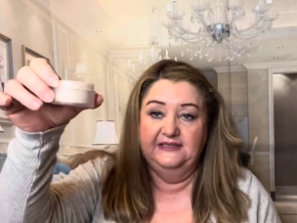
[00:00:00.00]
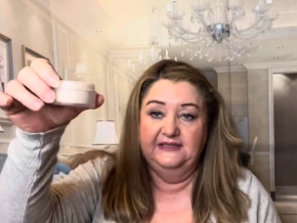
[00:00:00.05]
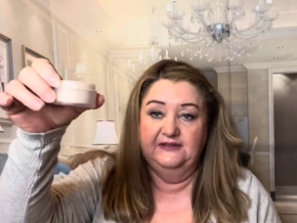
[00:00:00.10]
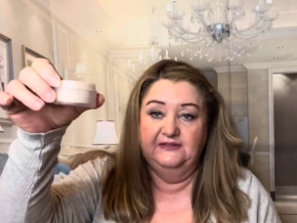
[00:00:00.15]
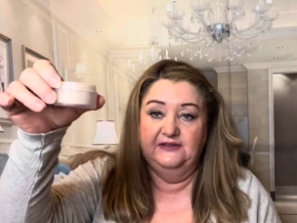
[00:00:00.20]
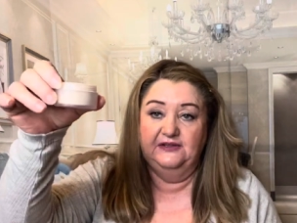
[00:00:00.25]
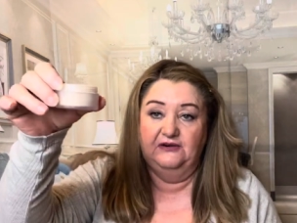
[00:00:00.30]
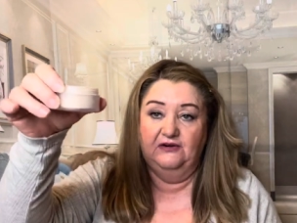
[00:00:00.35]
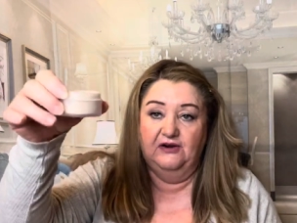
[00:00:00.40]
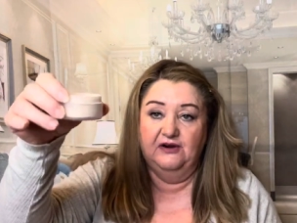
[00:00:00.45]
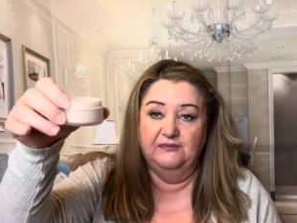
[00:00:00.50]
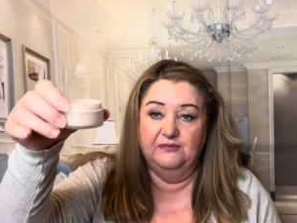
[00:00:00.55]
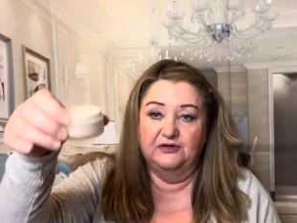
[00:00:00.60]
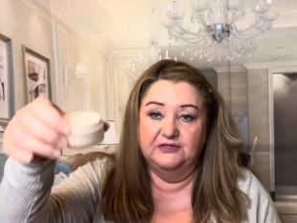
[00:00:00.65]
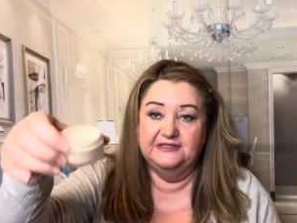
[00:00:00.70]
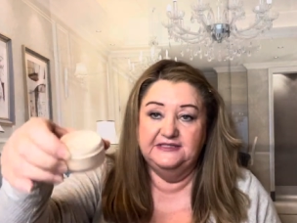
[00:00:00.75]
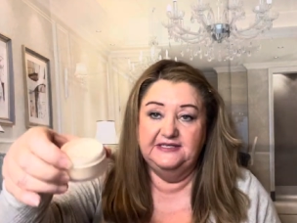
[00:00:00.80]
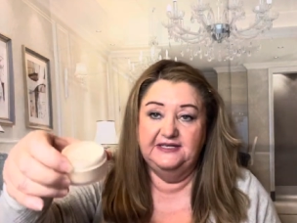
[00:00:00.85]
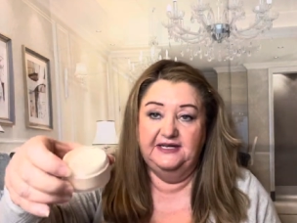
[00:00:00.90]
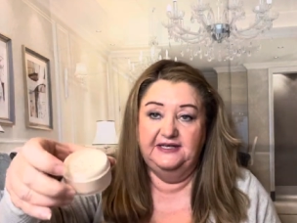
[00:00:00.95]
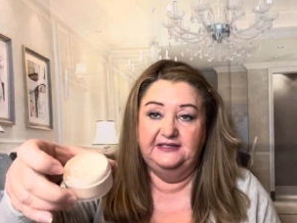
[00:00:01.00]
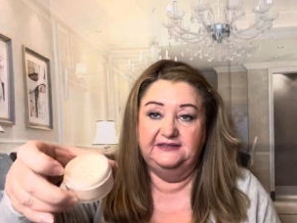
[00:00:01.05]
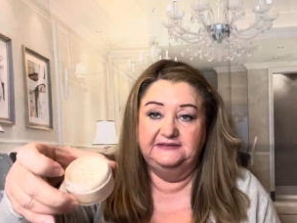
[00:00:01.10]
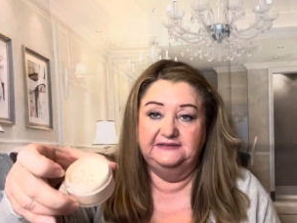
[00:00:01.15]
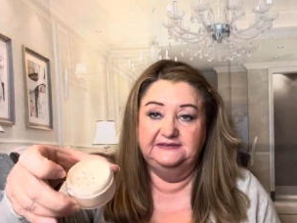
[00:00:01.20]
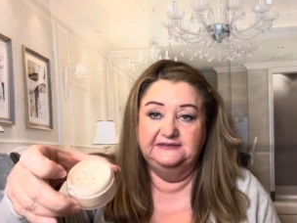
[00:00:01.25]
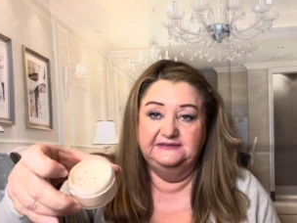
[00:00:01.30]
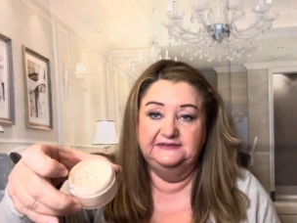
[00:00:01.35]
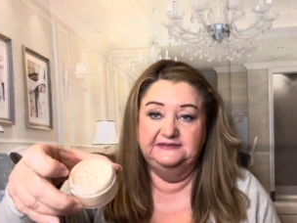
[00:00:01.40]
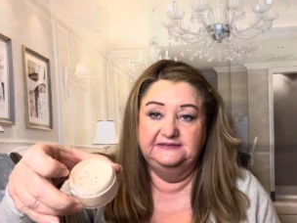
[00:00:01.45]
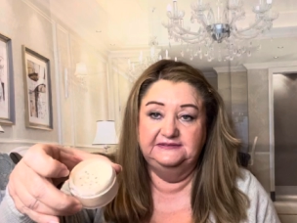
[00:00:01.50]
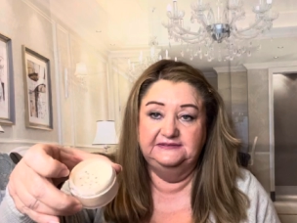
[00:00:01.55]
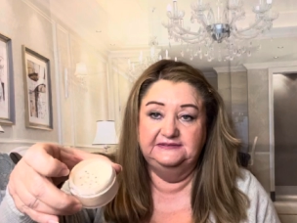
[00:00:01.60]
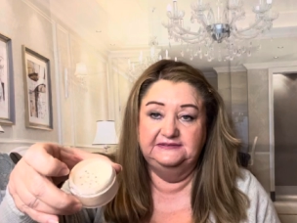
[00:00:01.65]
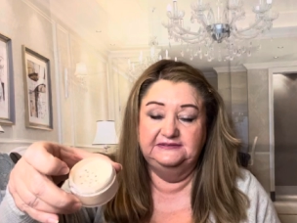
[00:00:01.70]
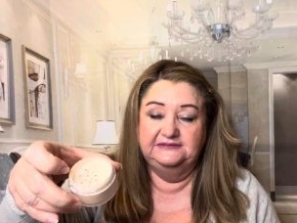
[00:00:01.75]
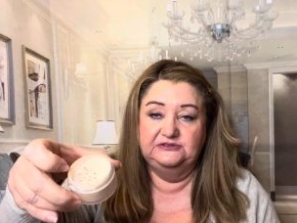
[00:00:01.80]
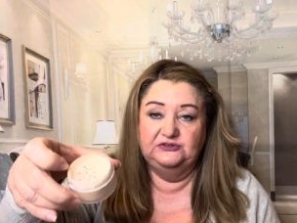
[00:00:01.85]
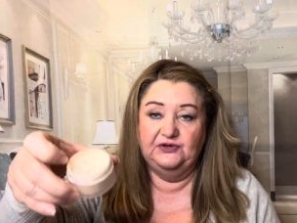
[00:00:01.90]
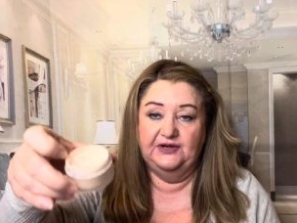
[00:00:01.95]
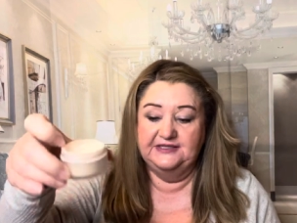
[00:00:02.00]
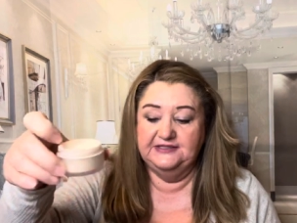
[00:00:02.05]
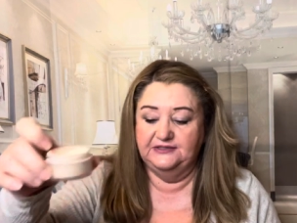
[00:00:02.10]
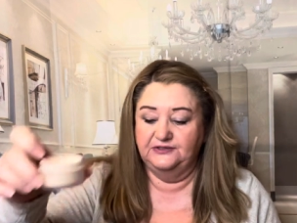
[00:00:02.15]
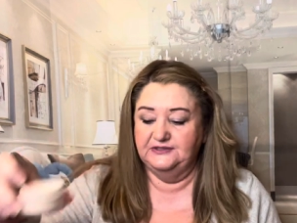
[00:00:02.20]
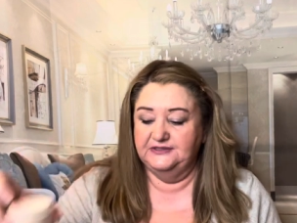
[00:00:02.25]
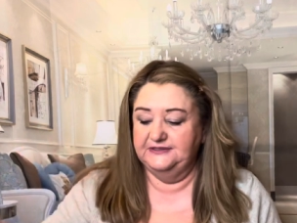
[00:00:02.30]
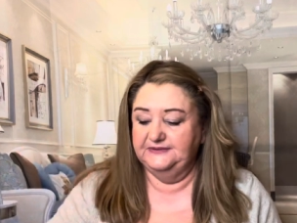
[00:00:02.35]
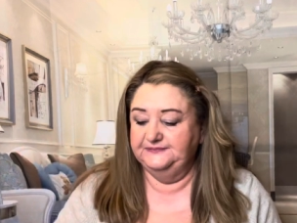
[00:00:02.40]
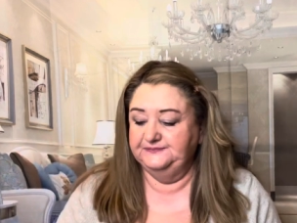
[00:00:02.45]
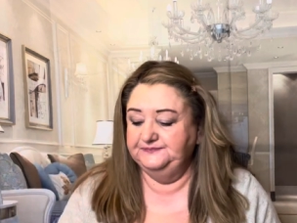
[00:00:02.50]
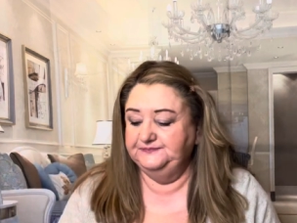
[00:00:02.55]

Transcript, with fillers: the Laura Mercier Translucent.